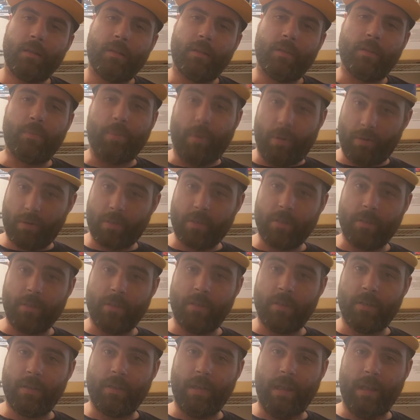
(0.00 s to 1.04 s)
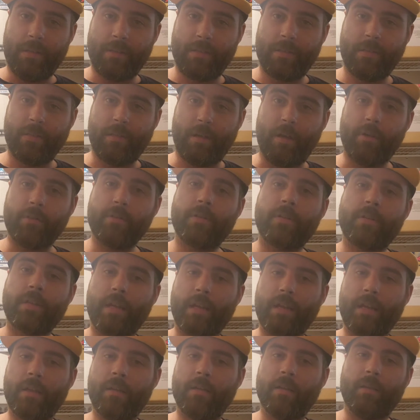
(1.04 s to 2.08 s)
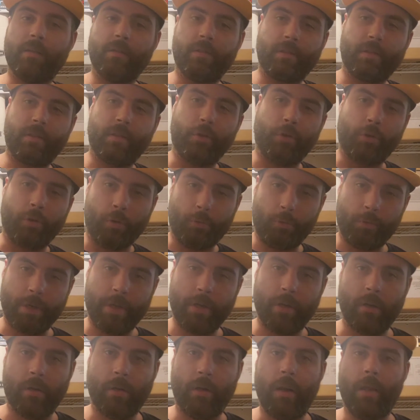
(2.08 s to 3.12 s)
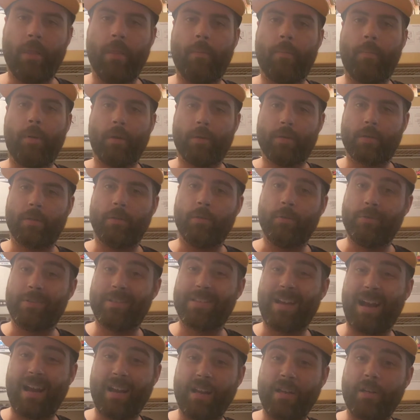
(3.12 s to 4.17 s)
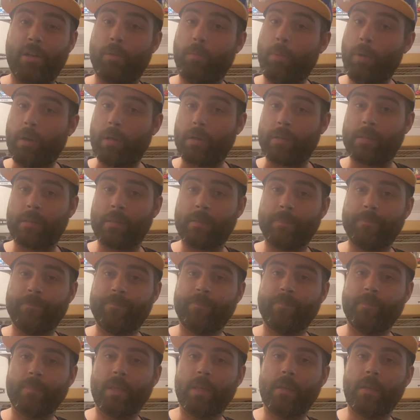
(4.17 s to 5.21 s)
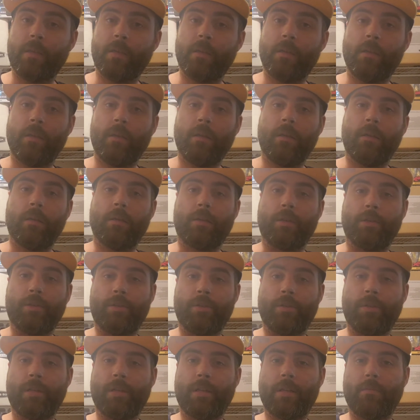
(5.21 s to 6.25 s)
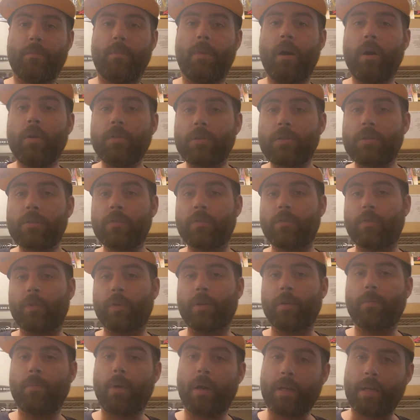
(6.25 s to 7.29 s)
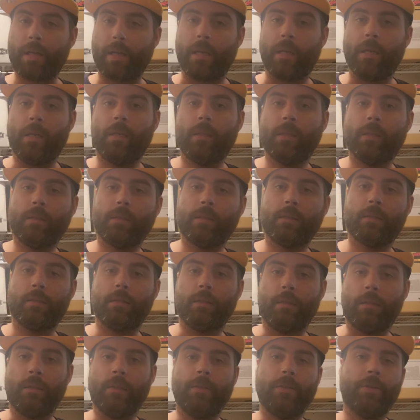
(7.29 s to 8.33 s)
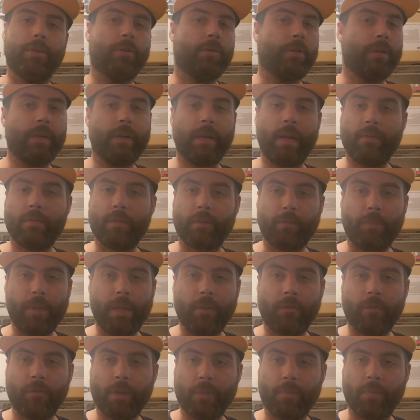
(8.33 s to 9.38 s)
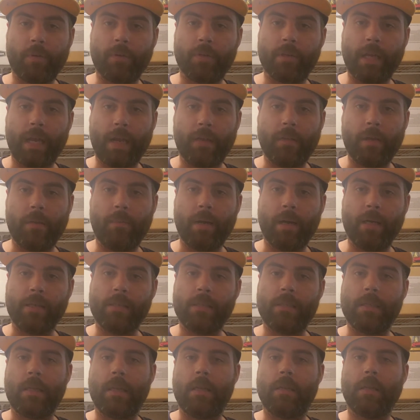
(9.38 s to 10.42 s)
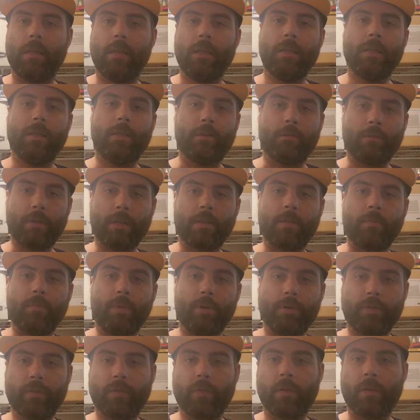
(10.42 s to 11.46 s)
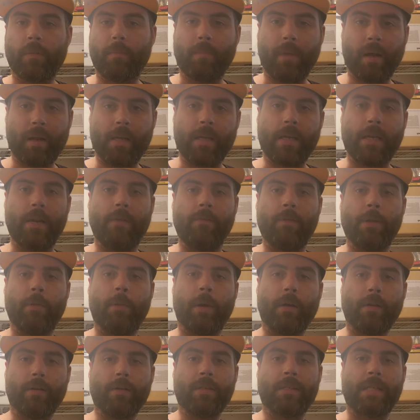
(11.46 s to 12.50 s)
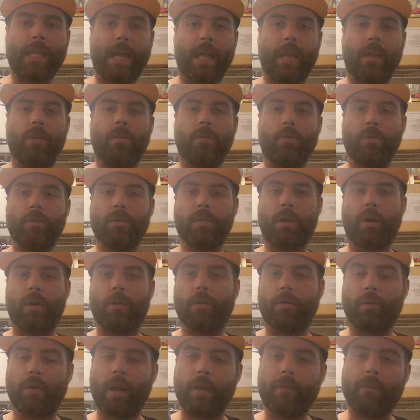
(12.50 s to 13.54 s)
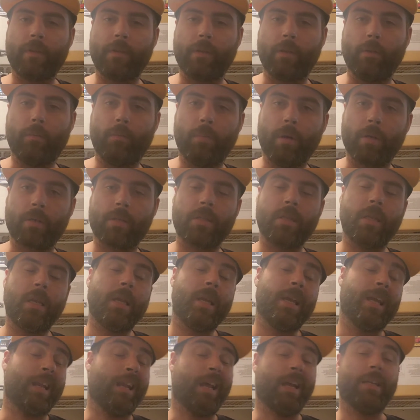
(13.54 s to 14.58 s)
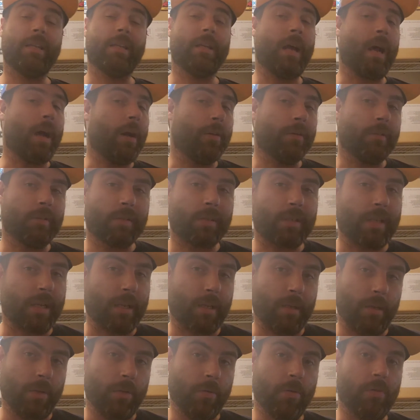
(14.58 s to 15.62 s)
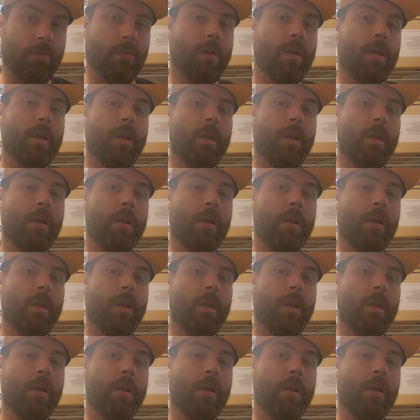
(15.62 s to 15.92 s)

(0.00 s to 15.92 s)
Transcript: the person understand the career and the person who's signing your books, because you can get the most for your money, and you don't even have to be a flipper to have that mindset. You can get the most for your money if you understand who's autographing your books. And I did not understand who